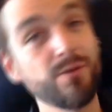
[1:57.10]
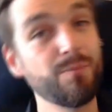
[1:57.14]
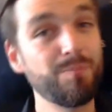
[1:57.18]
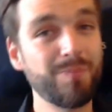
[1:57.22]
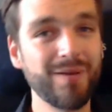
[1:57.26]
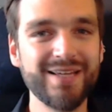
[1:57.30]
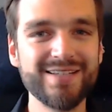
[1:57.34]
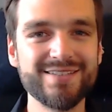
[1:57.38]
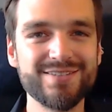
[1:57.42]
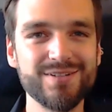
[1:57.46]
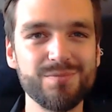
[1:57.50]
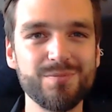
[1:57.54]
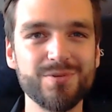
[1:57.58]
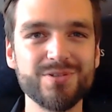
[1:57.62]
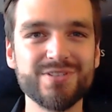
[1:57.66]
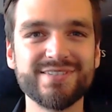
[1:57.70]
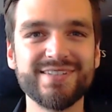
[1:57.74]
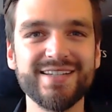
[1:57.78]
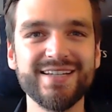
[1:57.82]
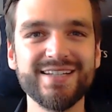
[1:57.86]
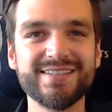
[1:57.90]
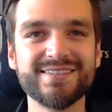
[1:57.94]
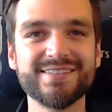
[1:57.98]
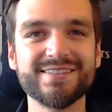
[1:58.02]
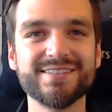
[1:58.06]
the place number
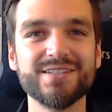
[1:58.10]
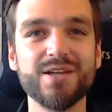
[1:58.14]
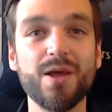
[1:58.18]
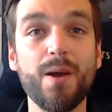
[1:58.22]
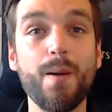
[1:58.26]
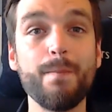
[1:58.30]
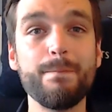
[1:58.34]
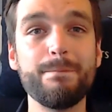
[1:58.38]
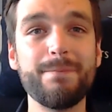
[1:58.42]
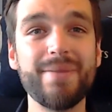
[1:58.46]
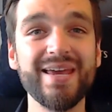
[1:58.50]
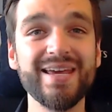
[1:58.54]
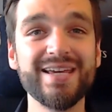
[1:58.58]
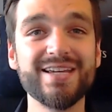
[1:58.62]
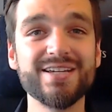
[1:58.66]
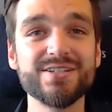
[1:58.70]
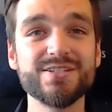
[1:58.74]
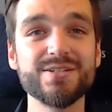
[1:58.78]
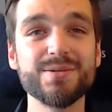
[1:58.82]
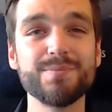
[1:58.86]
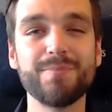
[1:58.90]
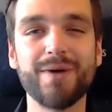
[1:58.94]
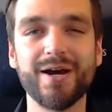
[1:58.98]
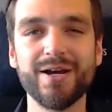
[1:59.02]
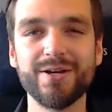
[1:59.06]
6,
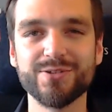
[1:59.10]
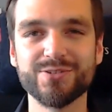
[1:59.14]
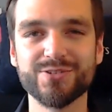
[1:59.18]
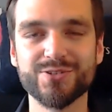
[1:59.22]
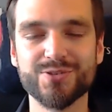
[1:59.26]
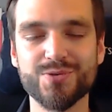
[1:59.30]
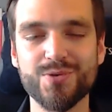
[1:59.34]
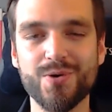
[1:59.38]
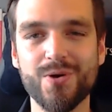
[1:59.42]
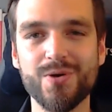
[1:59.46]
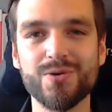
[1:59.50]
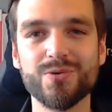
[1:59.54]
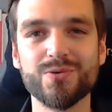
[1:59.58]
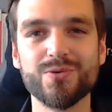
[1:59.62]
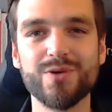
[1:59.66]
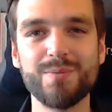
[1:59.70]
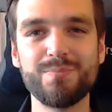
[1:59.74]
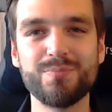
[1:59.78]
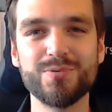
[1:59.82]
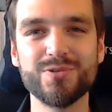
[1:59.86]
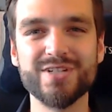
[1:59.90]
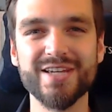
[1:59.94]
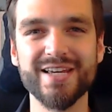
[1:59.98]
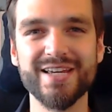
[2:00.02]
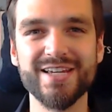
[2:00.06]
backed by a strong
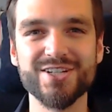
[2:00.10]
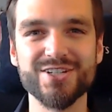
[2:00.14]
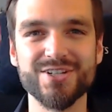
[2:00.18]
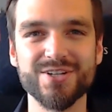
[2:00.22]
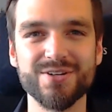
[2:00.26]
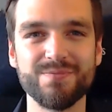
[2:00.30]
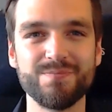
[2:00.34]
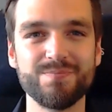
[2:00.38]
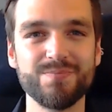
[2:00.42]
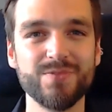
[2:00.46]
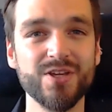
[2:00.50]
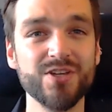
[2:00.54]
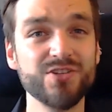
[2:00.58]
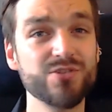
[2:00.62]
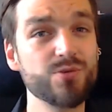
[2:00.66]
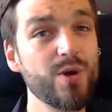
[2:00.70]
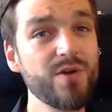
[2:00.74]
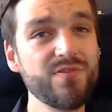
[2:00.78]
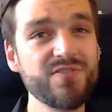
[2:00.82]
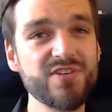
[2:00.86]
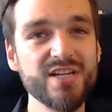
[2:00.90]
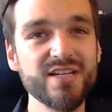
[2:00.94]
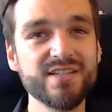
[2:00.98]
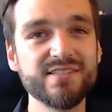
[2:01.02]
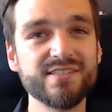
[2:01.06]
reputation. So
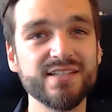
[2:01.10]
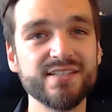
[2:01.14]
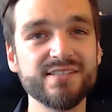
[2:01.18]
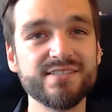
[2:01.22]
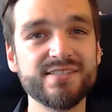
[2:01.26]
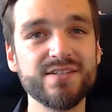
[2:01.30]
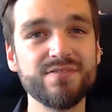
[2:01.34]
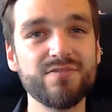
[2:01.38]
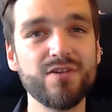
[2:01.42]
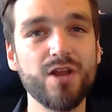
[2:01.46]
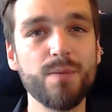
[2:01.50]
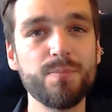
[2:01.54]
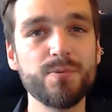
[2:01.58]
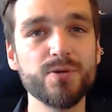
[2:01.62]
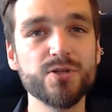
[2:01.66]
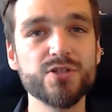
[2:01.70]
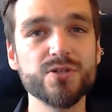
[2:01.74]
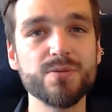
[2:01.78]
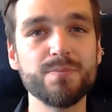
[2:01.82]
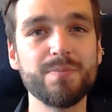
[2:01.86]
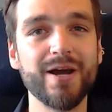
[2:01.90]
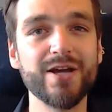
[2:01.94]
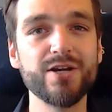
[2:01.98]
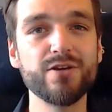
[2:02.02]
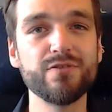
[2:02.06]
FTX is
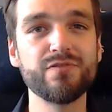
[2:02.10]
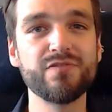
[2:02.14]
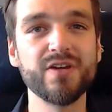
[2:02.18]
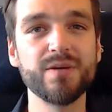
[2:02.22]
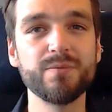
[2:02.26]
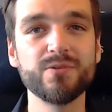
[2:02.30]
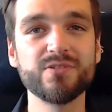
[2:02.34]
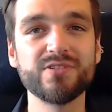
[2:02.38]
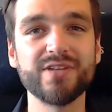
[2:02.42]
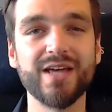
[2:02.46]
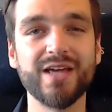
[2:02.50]
developed by the famous